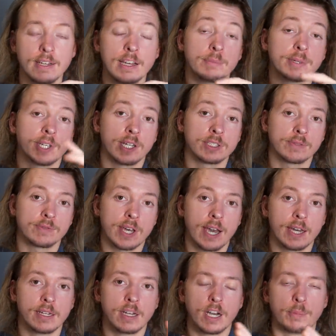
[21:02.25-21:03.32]
And because of
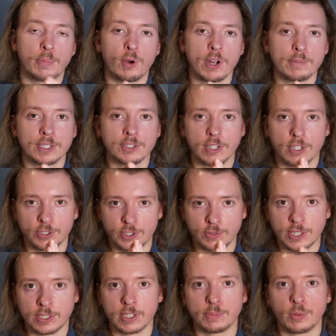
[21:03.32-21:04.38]
that, appointments are
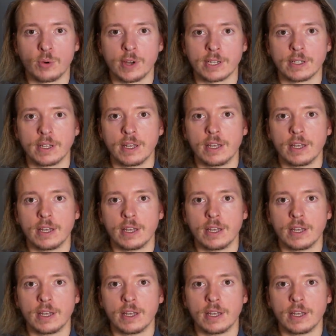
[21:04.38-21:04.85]
straight to the point.